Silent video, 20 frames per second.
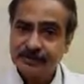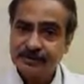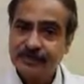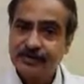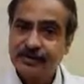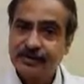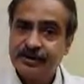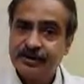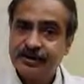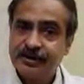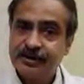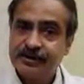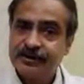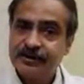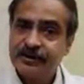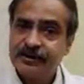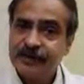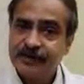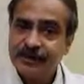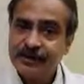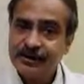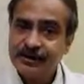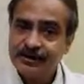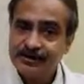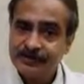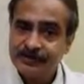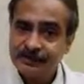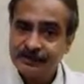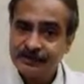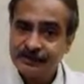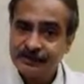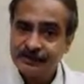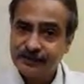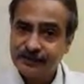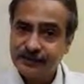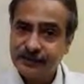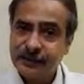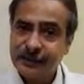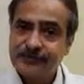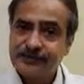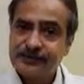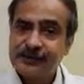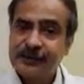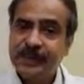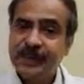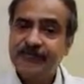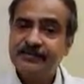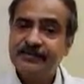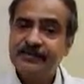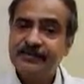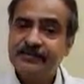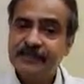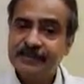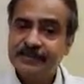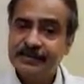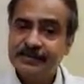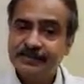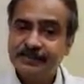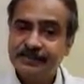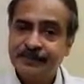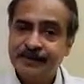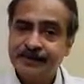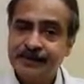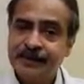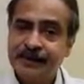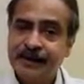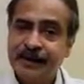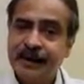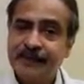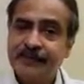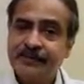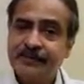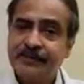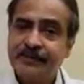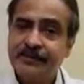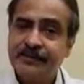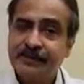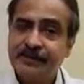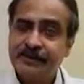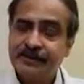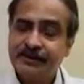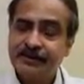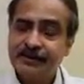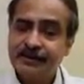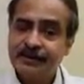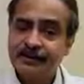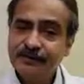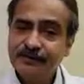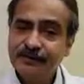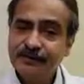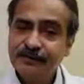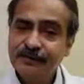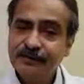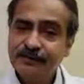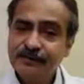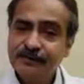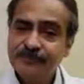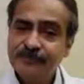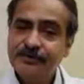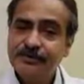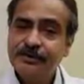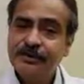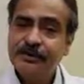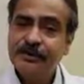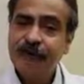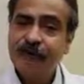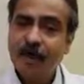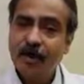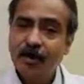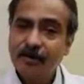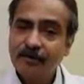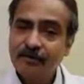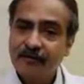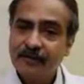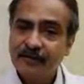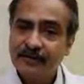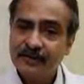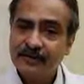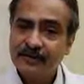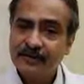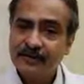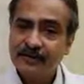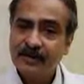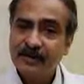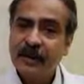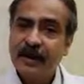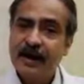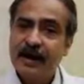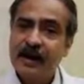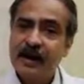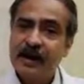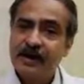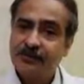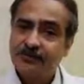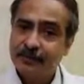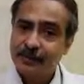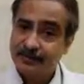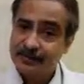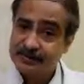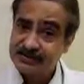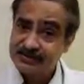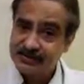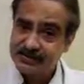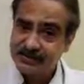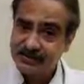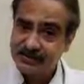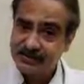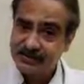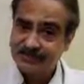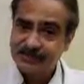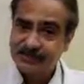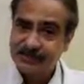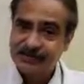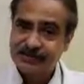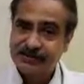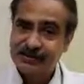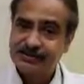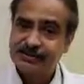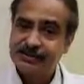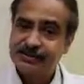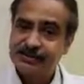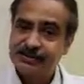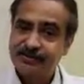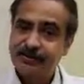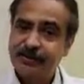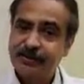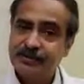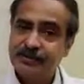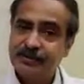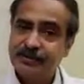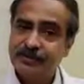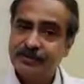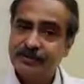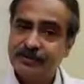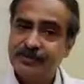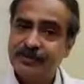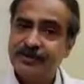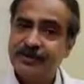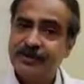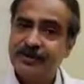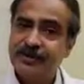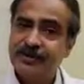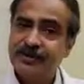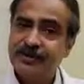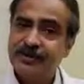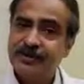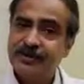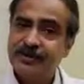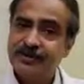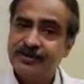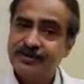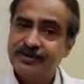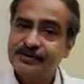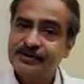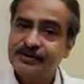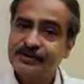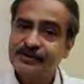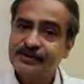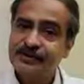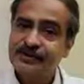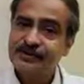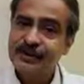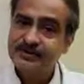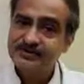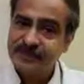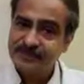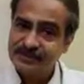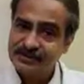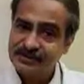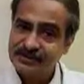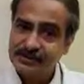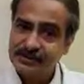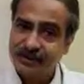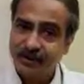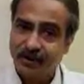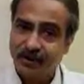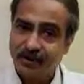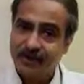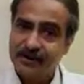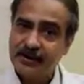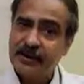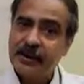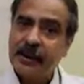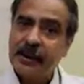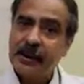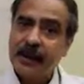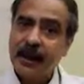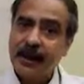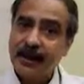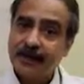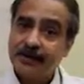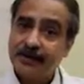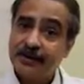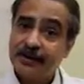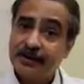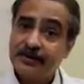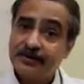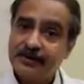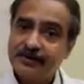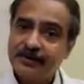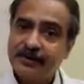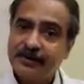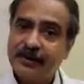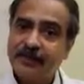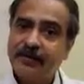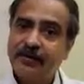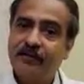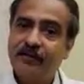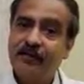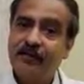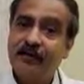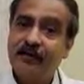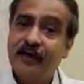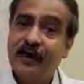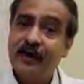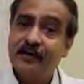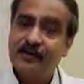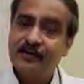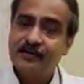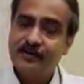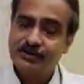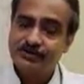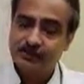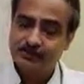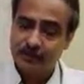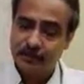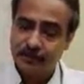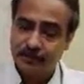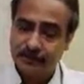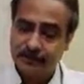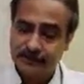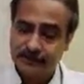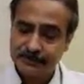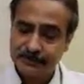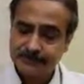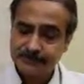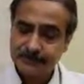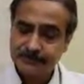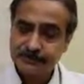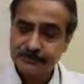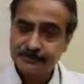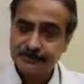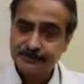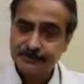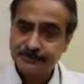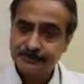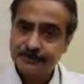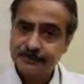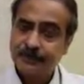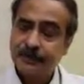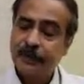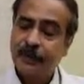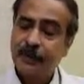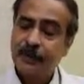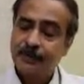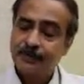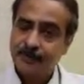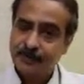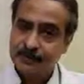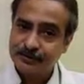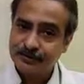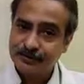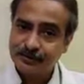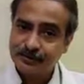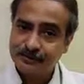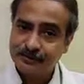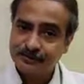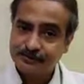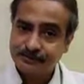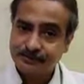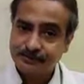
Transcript: the return of irrigation fluid, then I will see that the returning fluid is only small quantity and blood stain, which is responsible for irrigation fluid deficit or apparent filling of evacuation problem. Also,